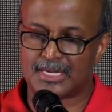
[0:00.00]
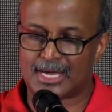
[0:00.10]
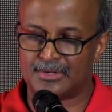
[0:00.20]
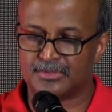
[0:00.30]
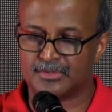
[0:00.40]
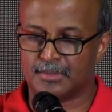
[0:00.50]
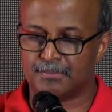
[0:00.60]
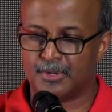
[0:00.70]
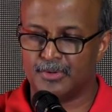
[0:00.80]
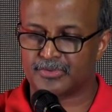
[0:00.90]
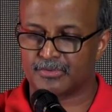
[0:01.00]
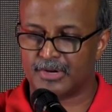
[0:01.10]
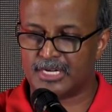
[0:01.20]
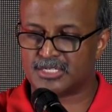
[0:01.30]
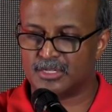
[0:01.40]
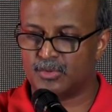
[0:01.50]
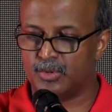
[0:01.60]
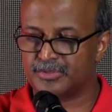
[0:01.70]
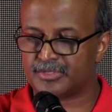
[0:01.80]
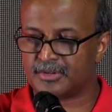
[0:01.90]
allowed to impose a racial
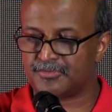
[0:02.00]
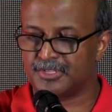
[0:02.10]
quota